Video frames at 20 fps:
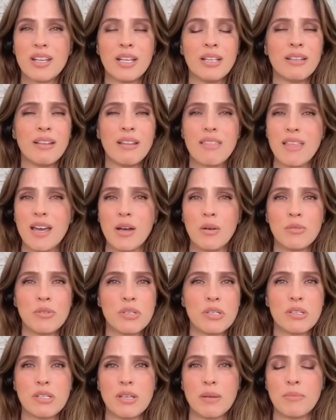in the
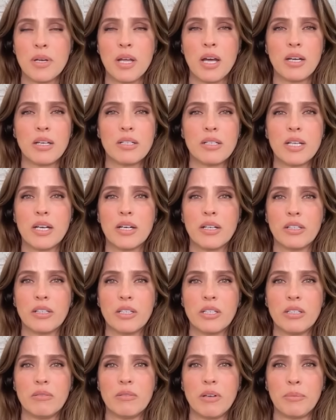thousands. I'm not
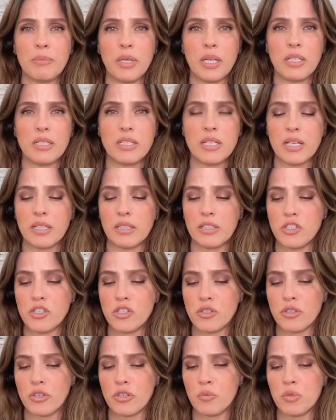entirely
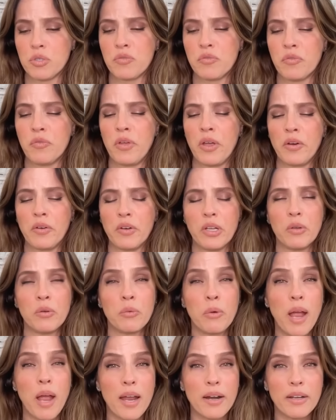sure. It was very
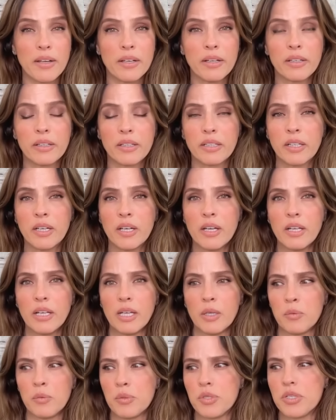erratic.
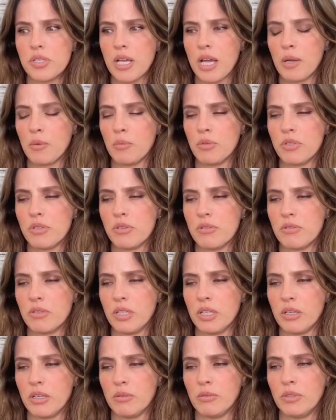I was
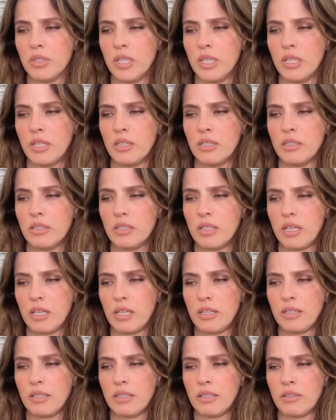
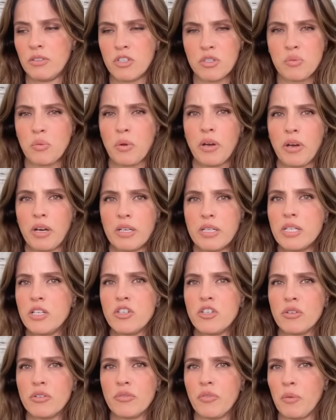just wearing a
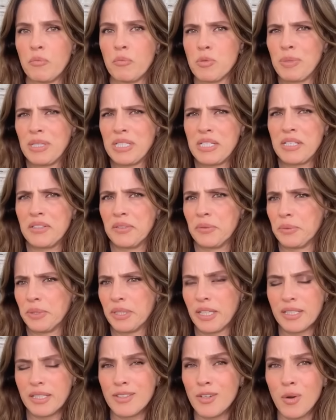t-shirt from Shabbat dinner with
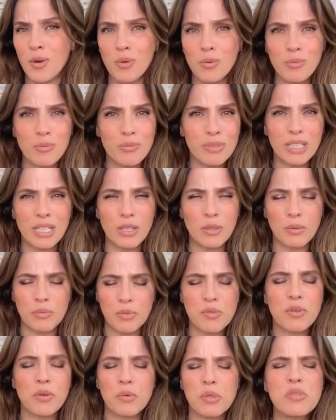
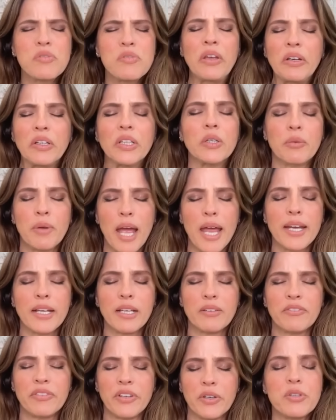it was very erratic
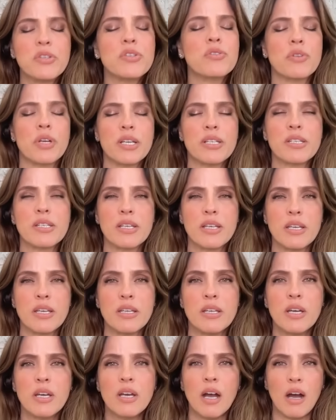and very
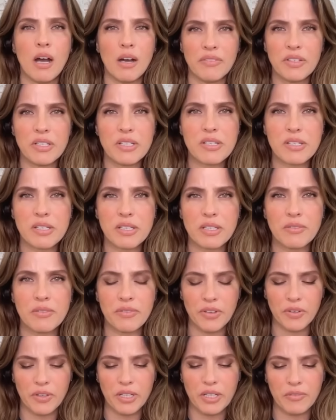stressy, obviously, and
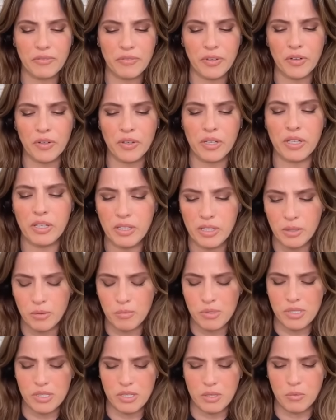very, very, it
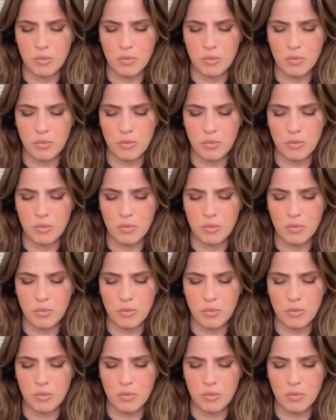was